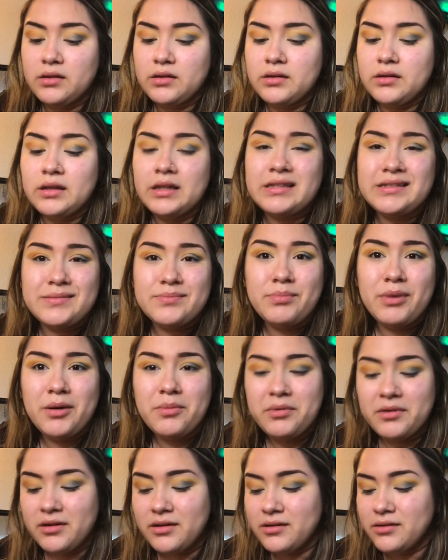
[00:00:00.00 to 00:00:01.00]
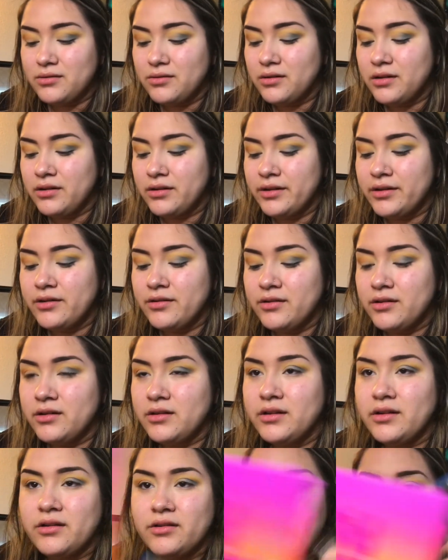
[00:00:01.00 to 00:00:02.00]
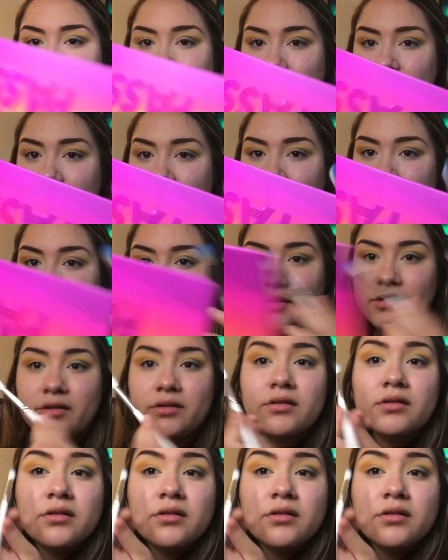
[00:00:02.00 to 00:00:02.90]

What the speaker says: Let's pop a little glitter on there too after.